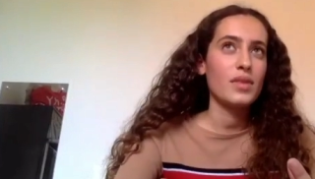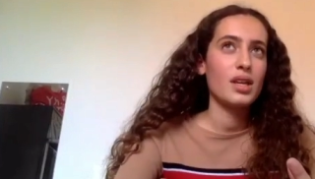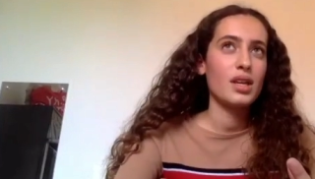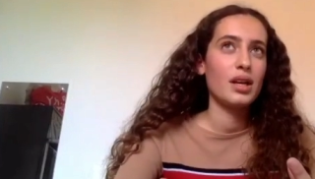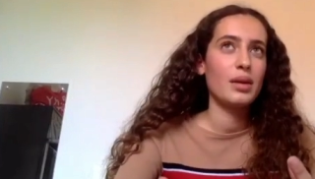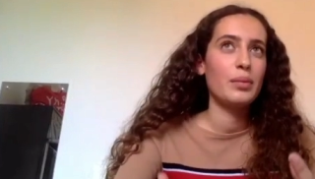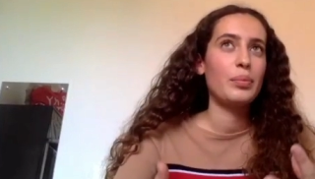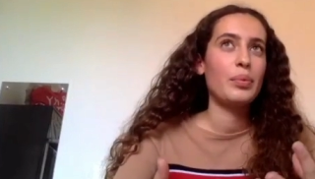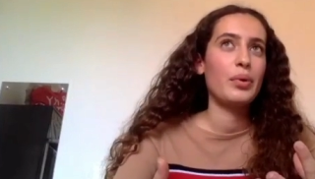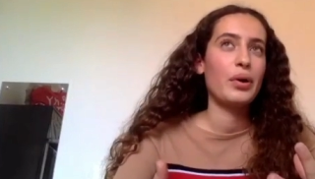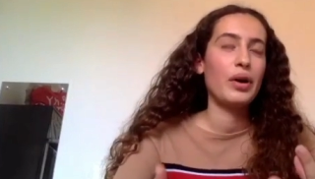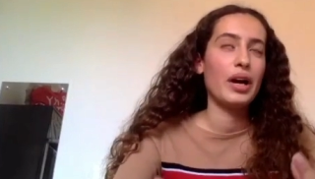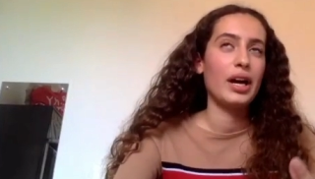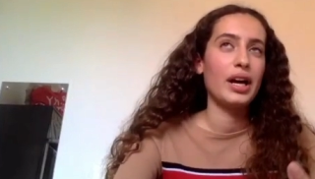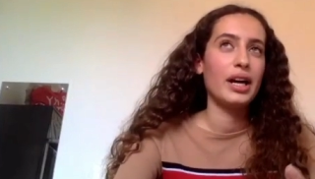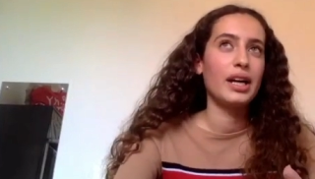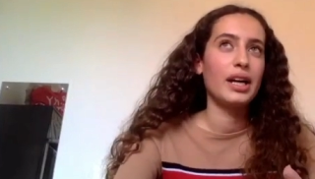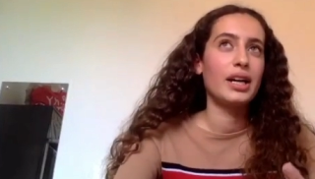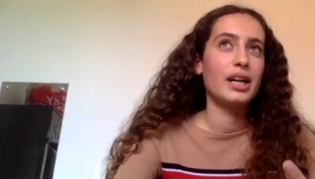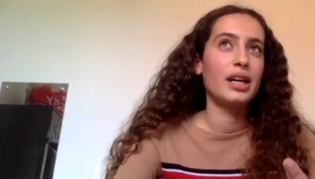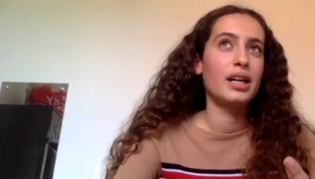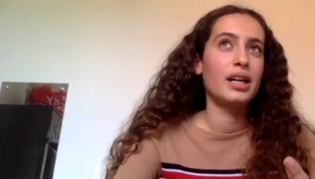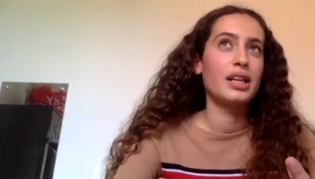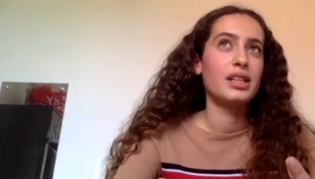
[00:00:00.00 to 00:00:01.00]
in
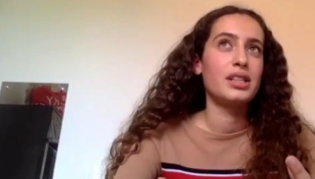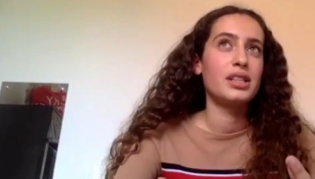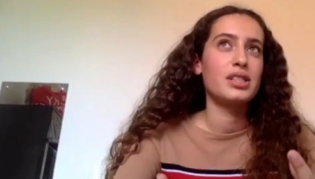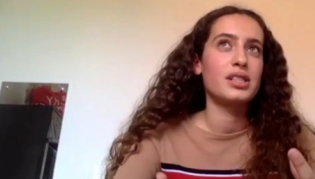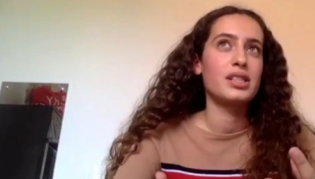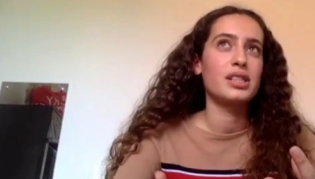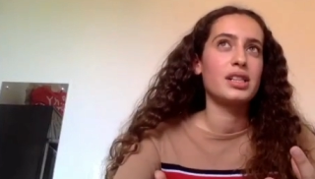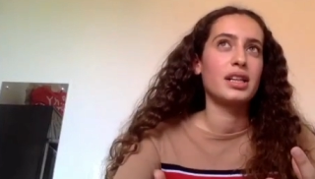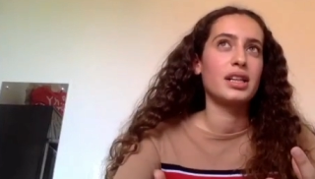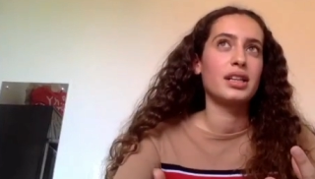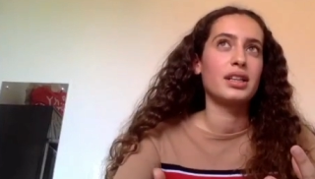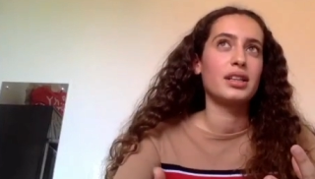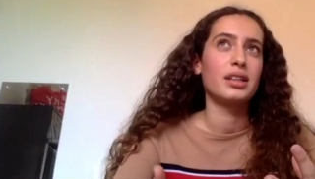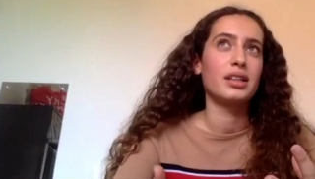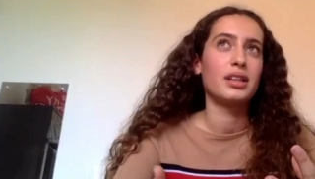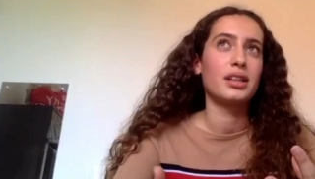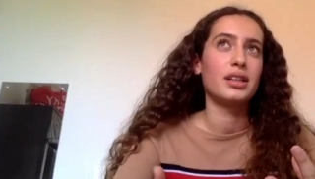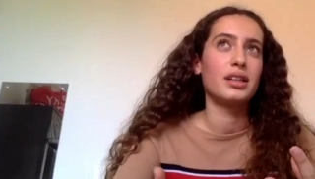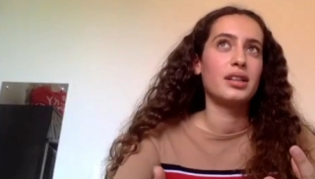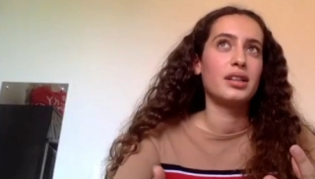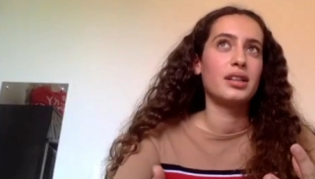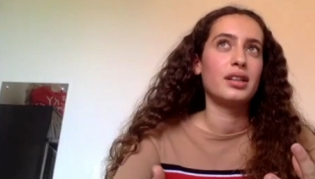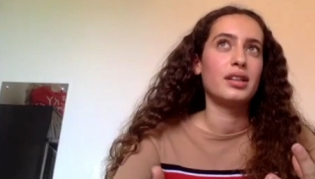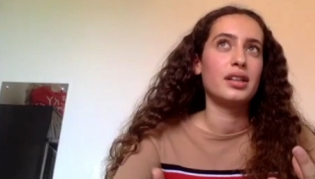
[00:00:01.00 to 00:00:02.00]
prayer and just like
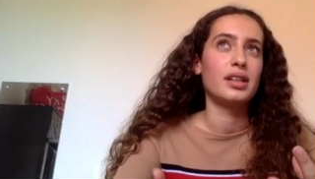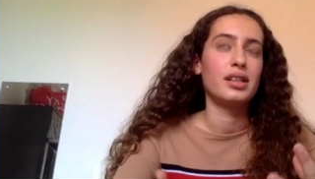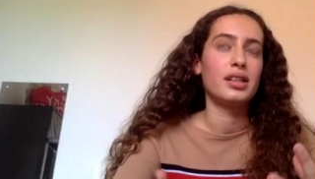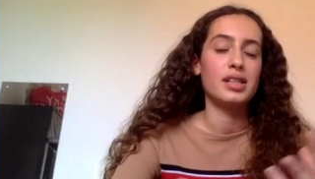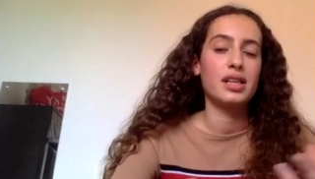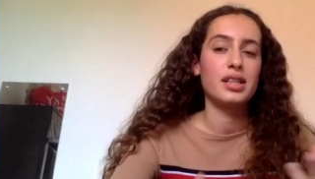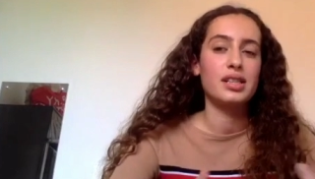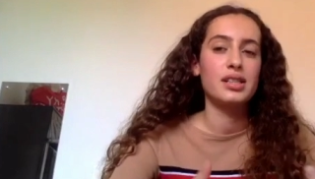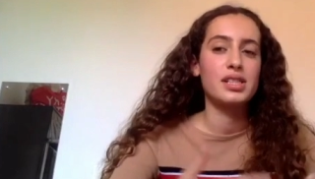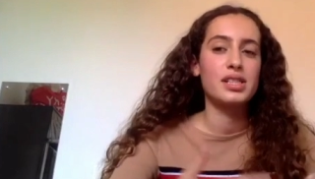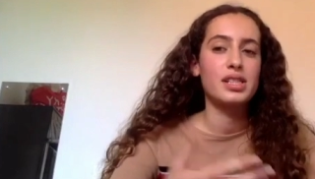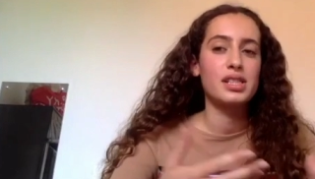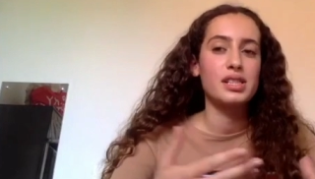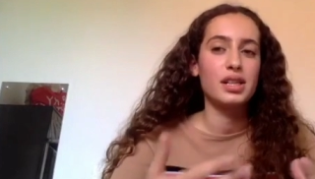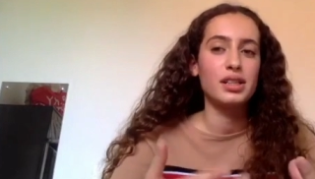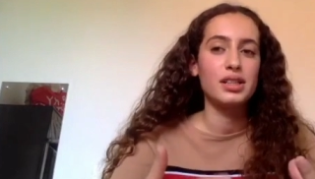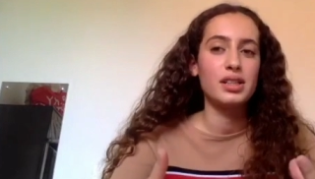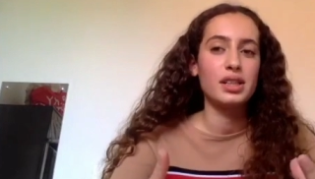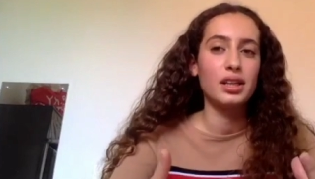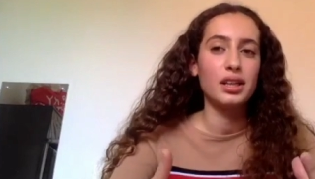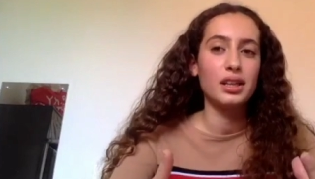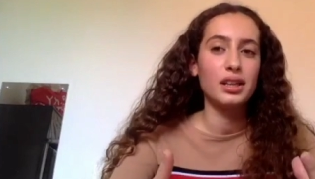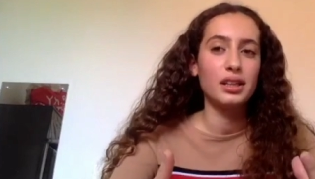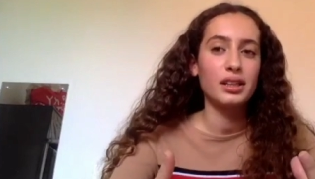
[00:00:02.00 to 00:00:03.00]
uh,
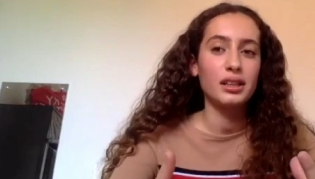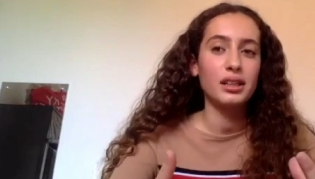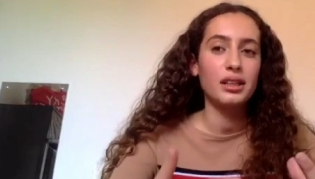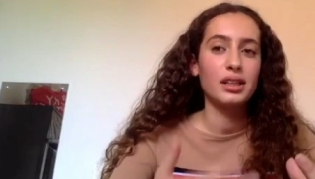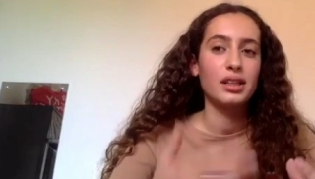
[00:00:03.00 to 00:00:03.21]
studying